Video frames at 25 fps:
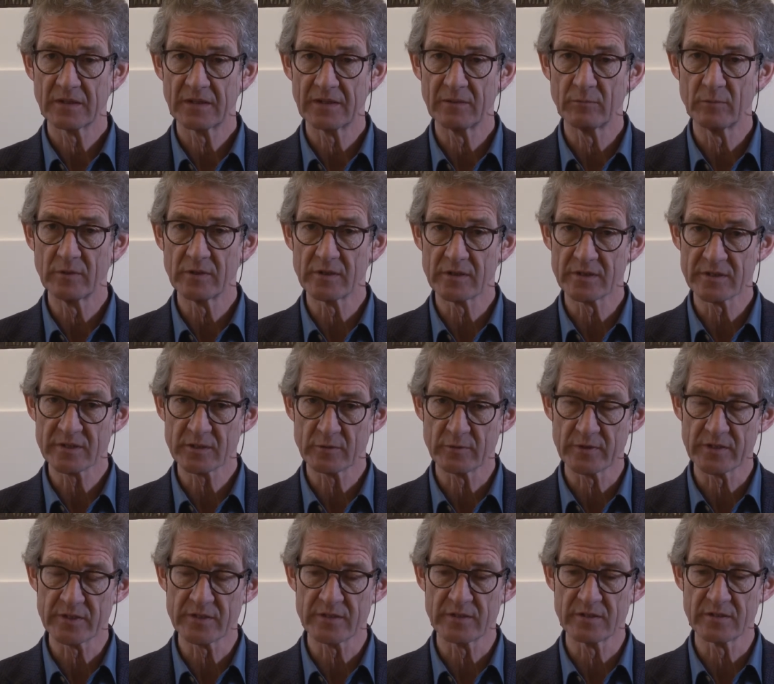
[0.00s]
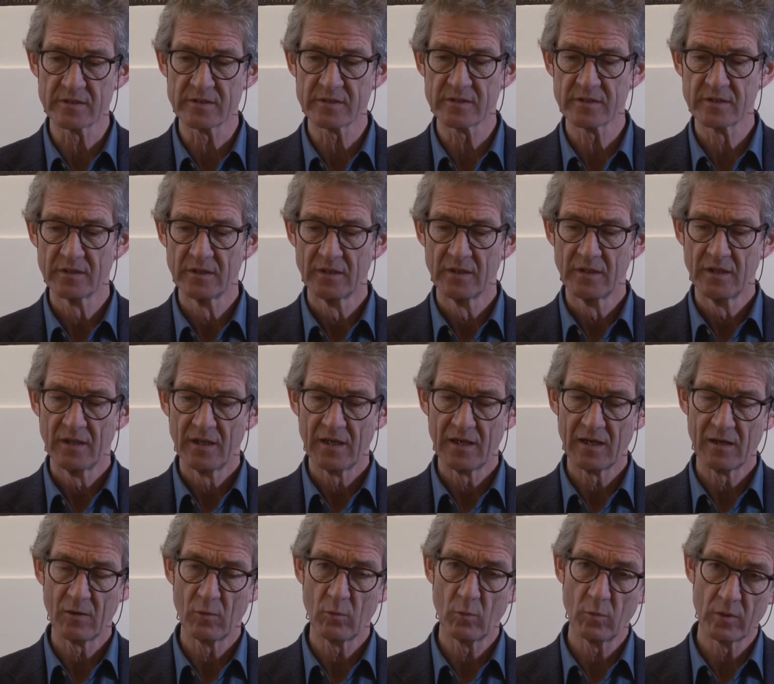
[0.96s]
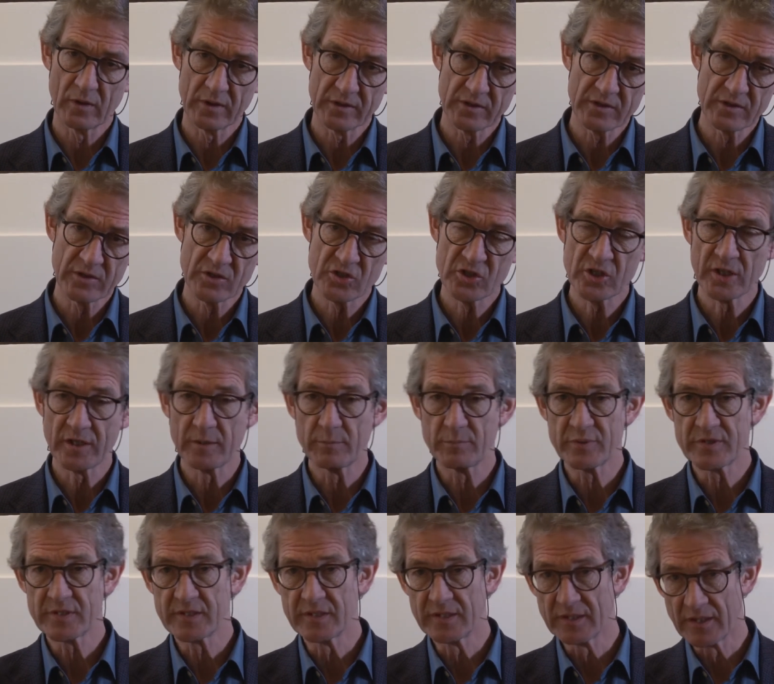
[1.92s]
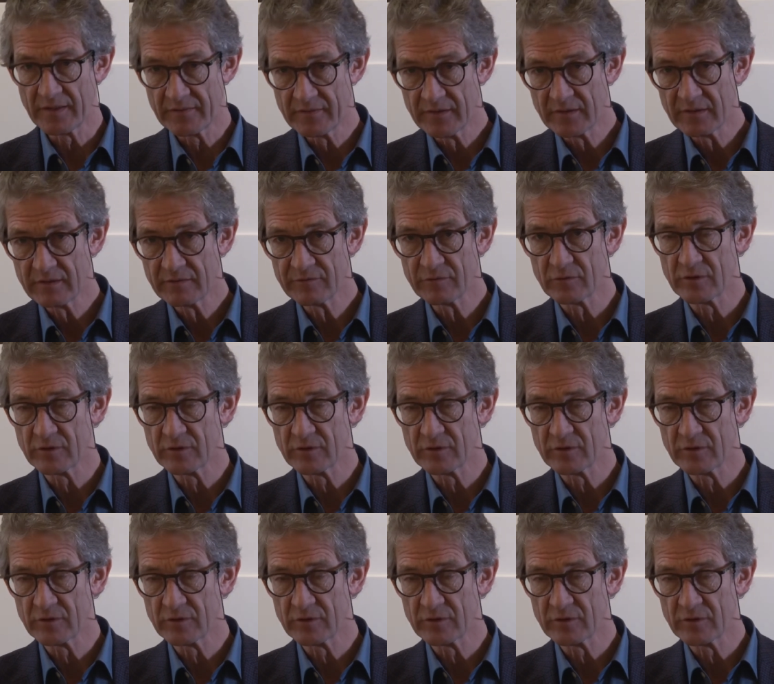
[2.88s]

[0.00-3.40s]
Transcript: And we ask questions how one shapes the other.